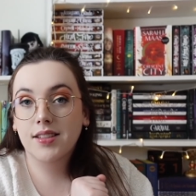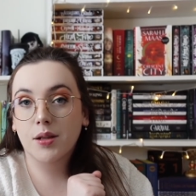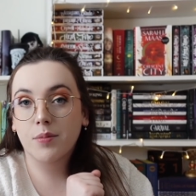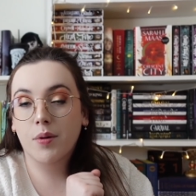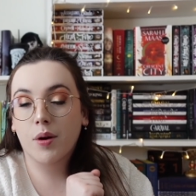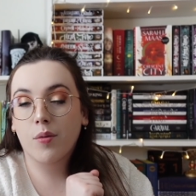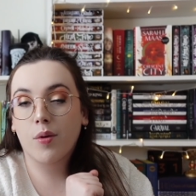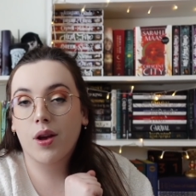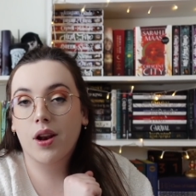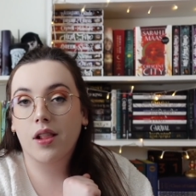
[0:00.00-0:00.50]
up,
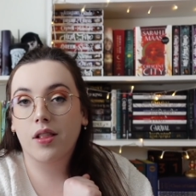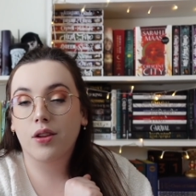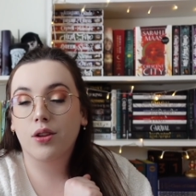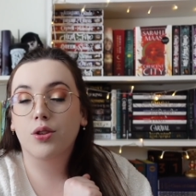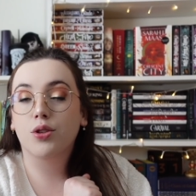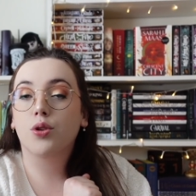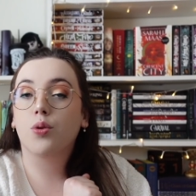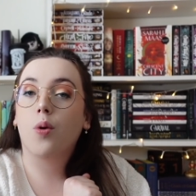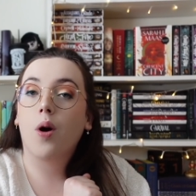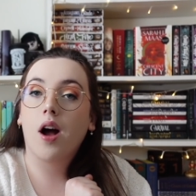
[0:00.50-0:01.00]
I read a
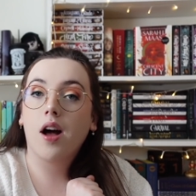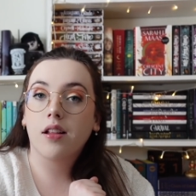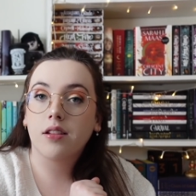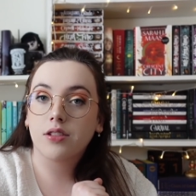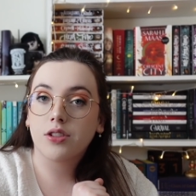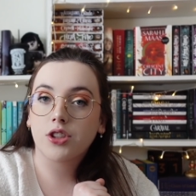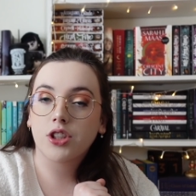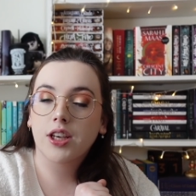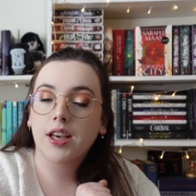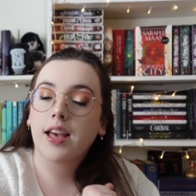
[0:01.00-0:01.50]
little
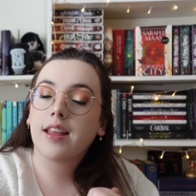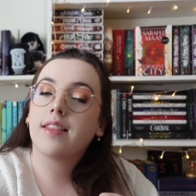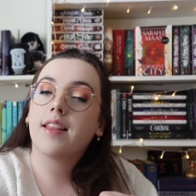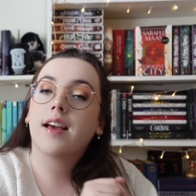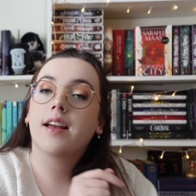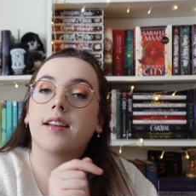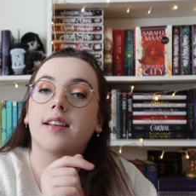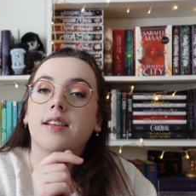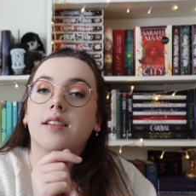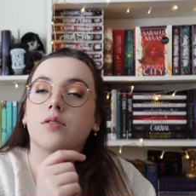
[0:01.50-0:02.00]
duology, and
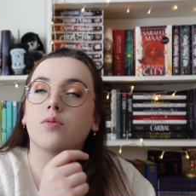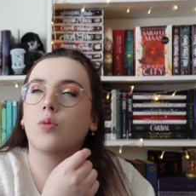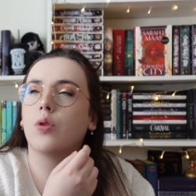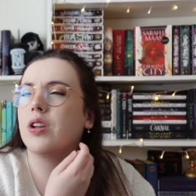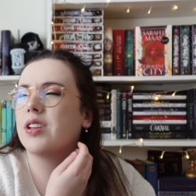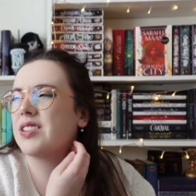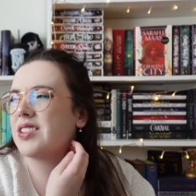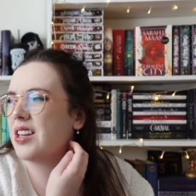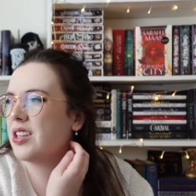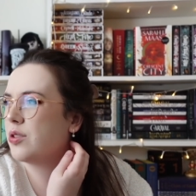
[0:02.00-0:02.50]
that is,
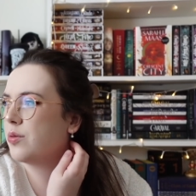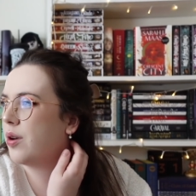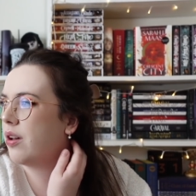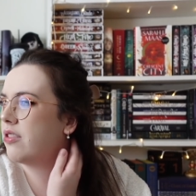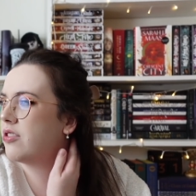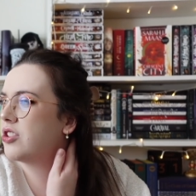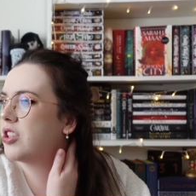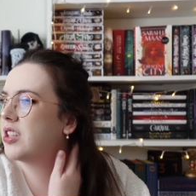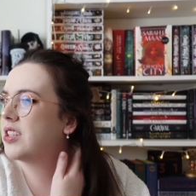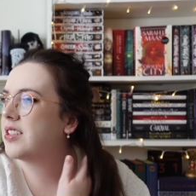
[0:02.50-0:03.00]
well, it's not
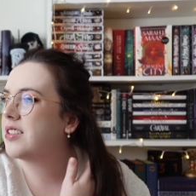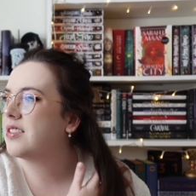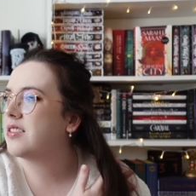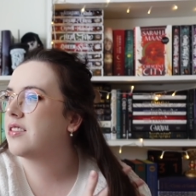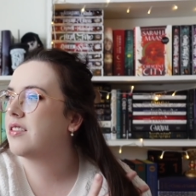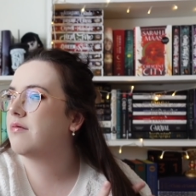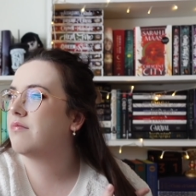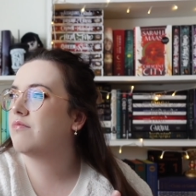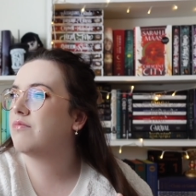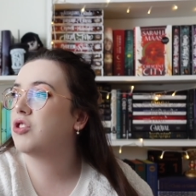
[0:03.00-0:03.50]
duology,
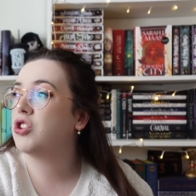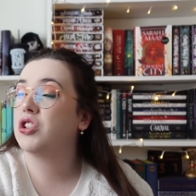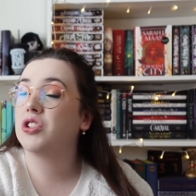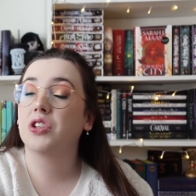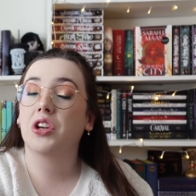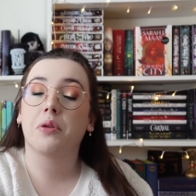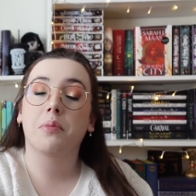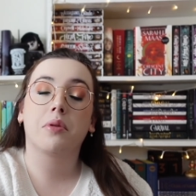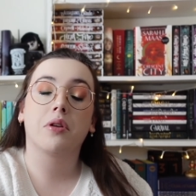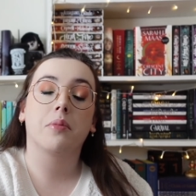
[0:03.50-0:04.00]
because she's
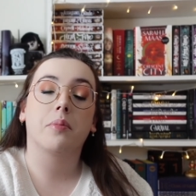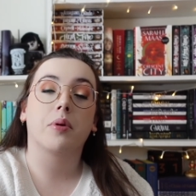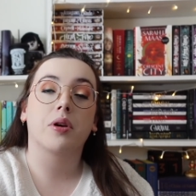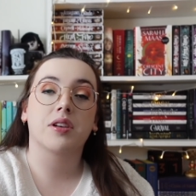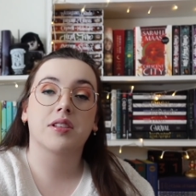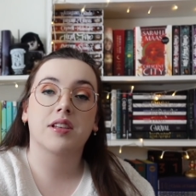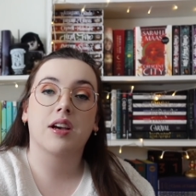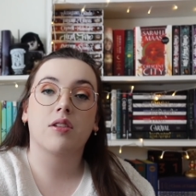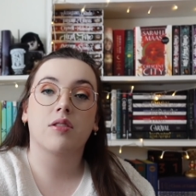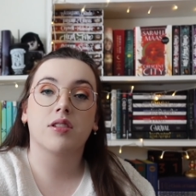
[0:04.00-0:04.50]
gonna put
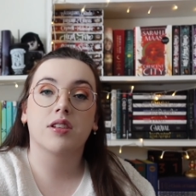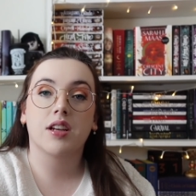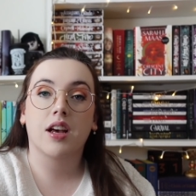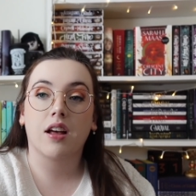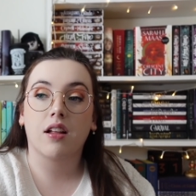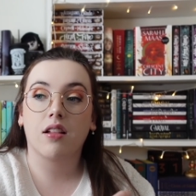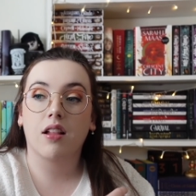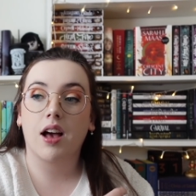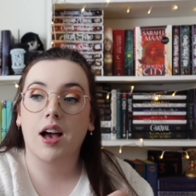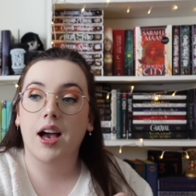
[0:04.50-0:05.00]
books out
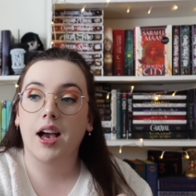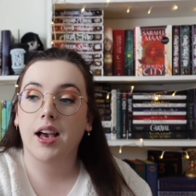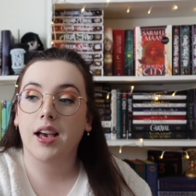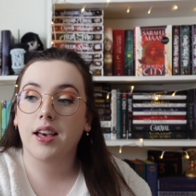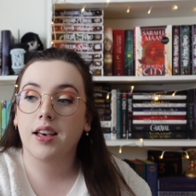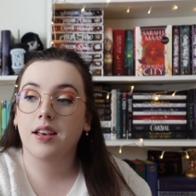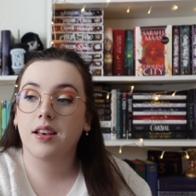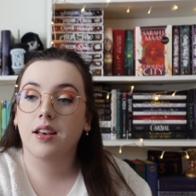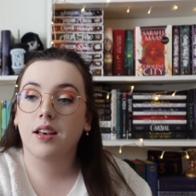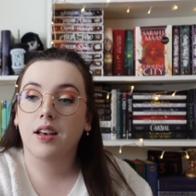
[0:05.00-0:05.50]
until
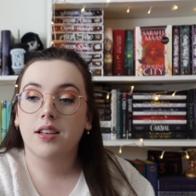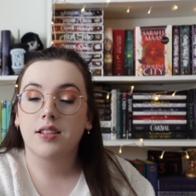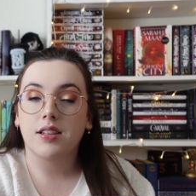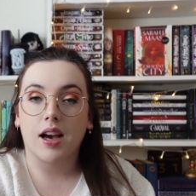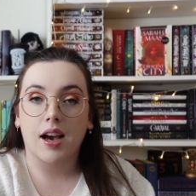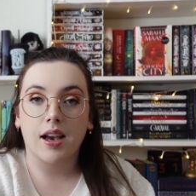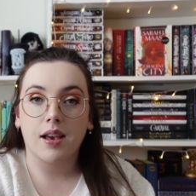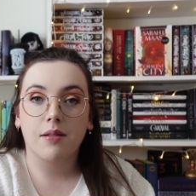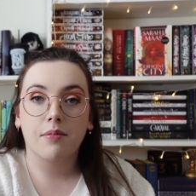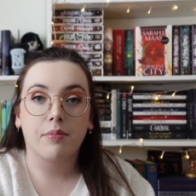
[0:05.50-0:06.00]
I
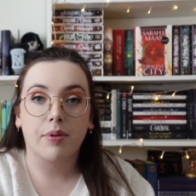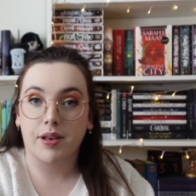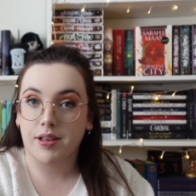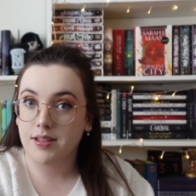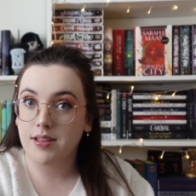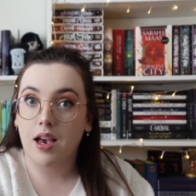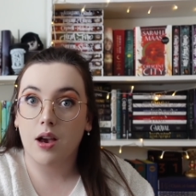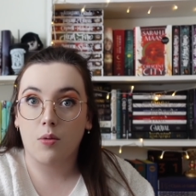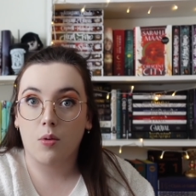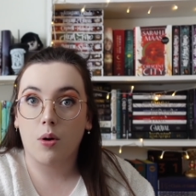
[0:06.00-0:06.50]
die,
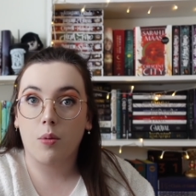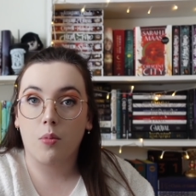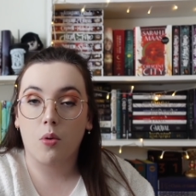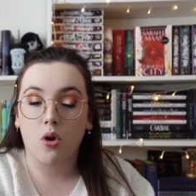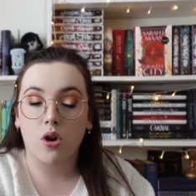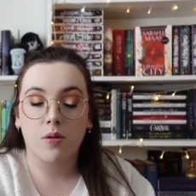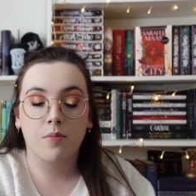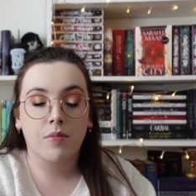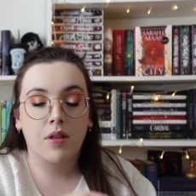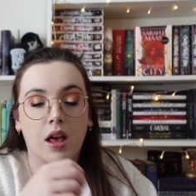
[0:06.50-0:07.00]
because I want
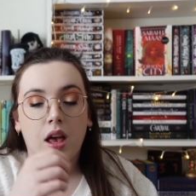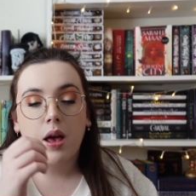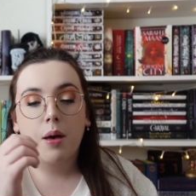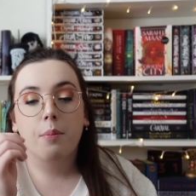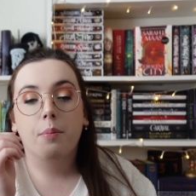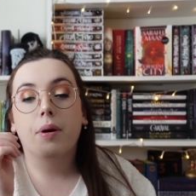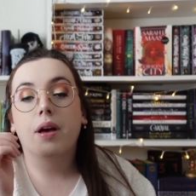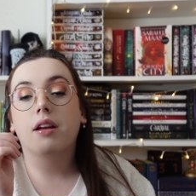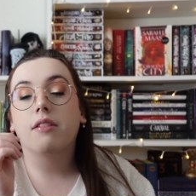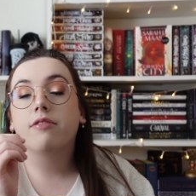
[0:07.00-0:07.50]
more.
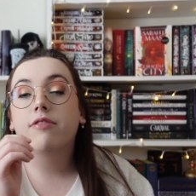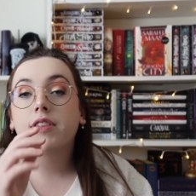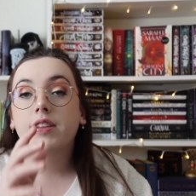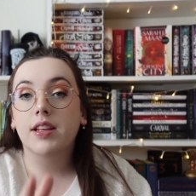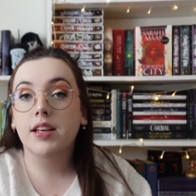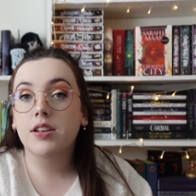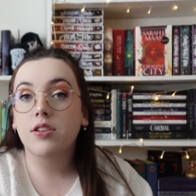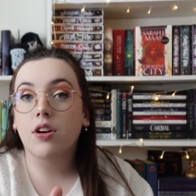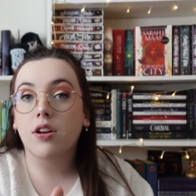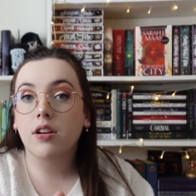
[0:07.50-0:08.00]
But
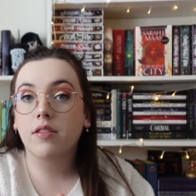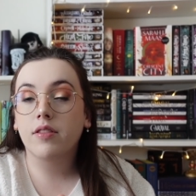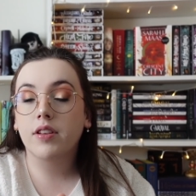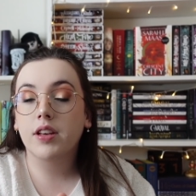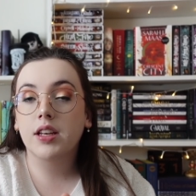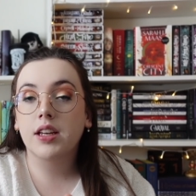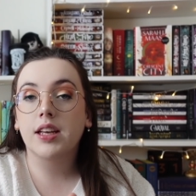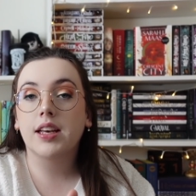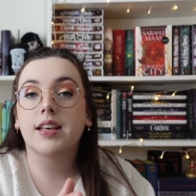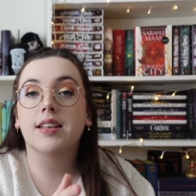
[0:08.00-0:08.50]
Finlay
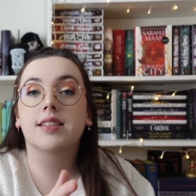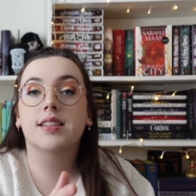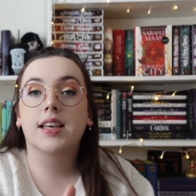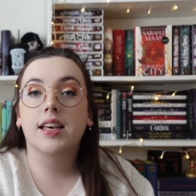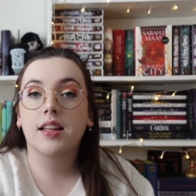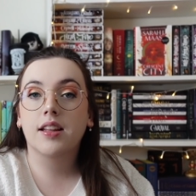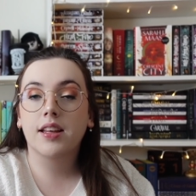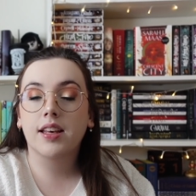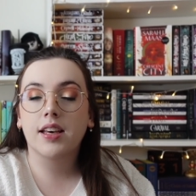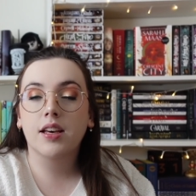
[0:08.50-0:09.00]
Donovan is
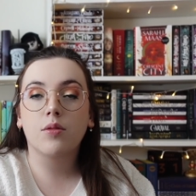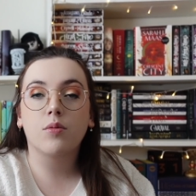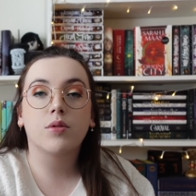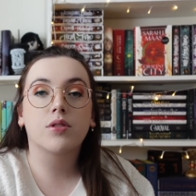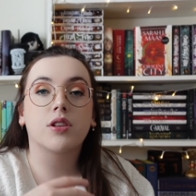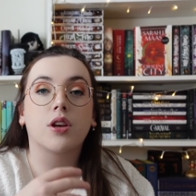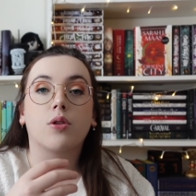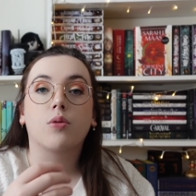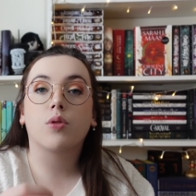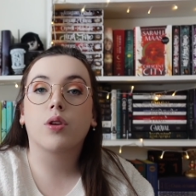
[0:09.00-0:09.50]
Killing It
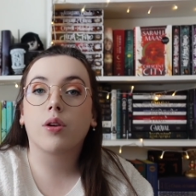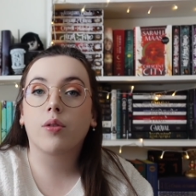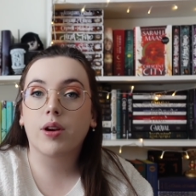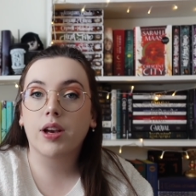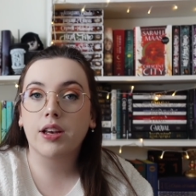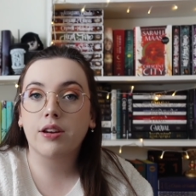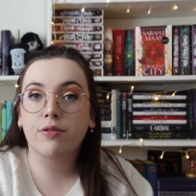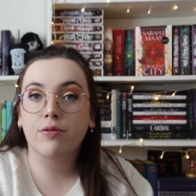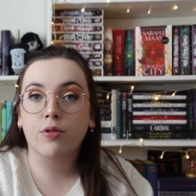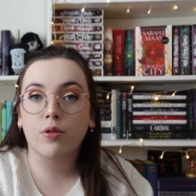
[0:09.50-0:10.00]
was a
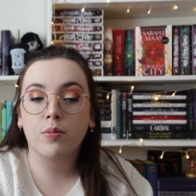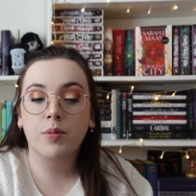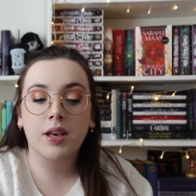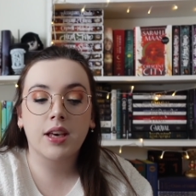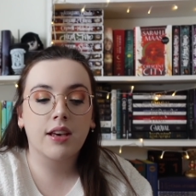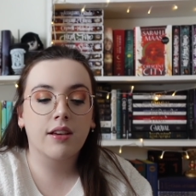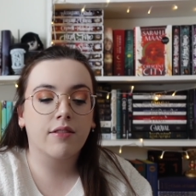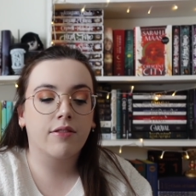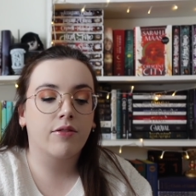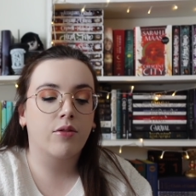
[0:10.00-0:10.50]
reread for
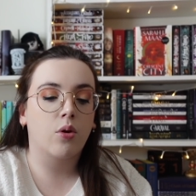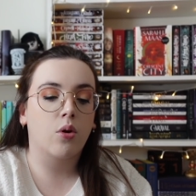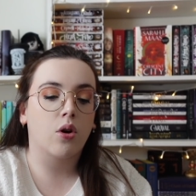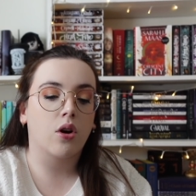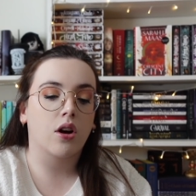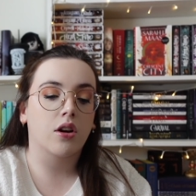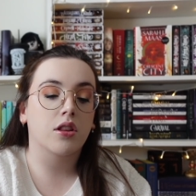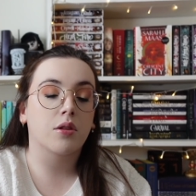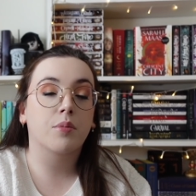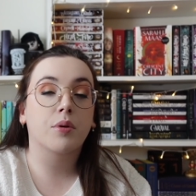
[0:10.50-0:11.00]
me
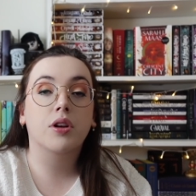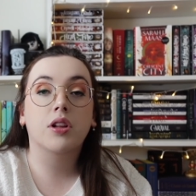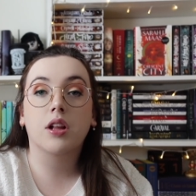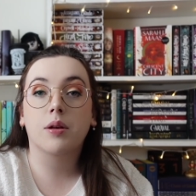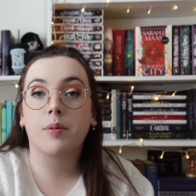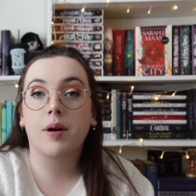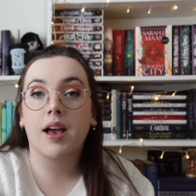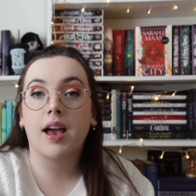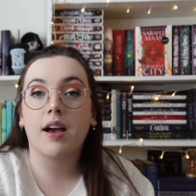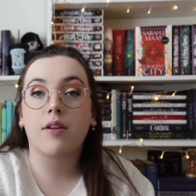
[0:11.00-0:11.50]
for the book
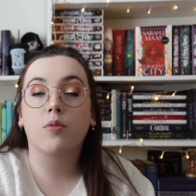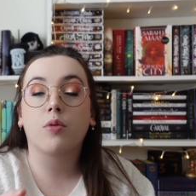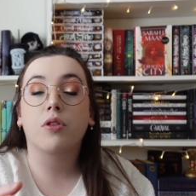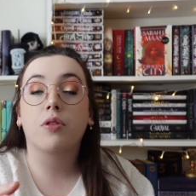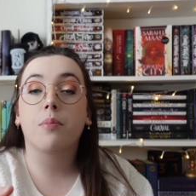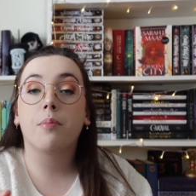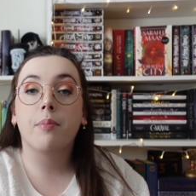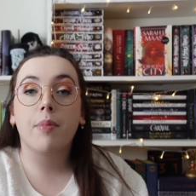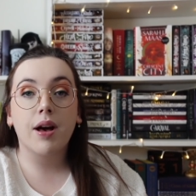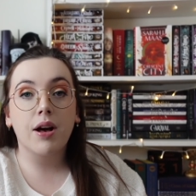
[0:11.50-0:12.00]
club I have
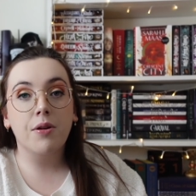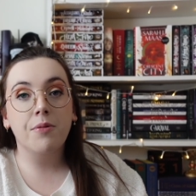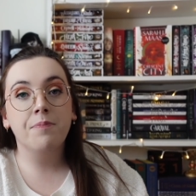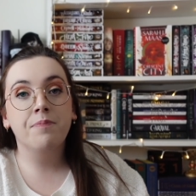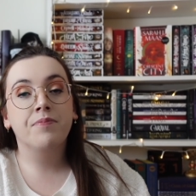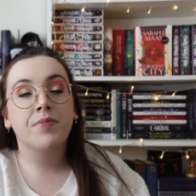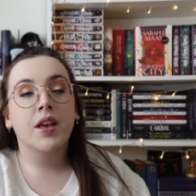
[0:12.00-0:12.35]
with Mel.